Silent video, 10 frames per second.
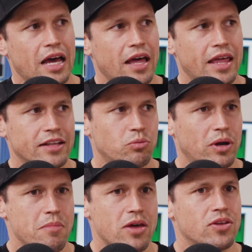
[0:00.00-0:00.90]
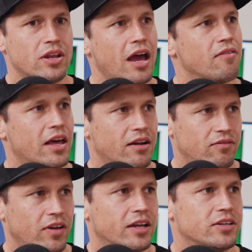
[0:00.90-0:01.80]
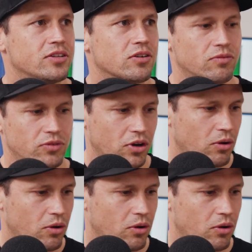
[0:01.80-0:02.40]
that's where Method have that advantage of,